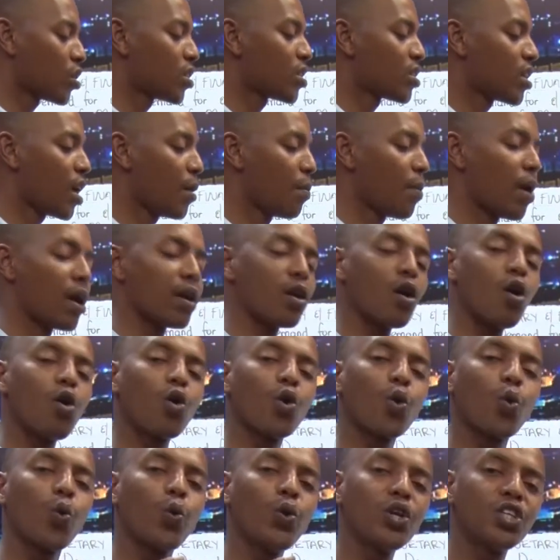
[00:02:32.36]
time
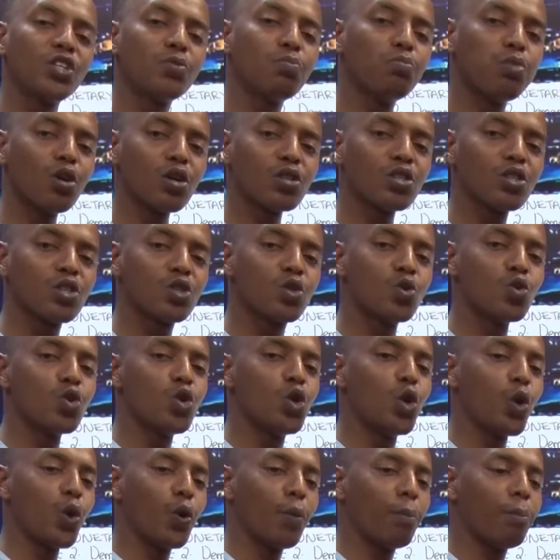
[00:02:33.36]
or which bonds
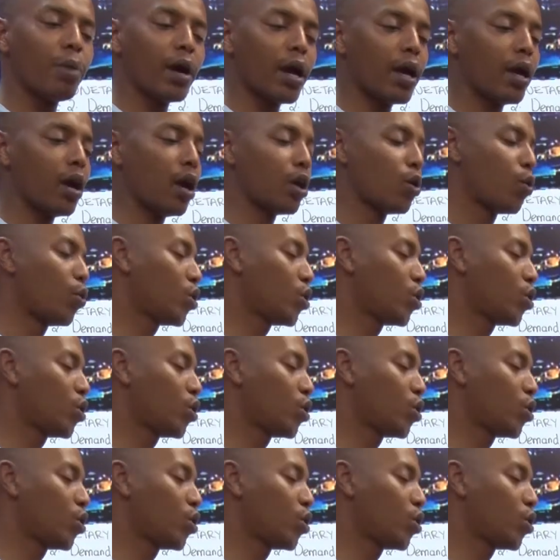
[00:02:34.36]
do you buy and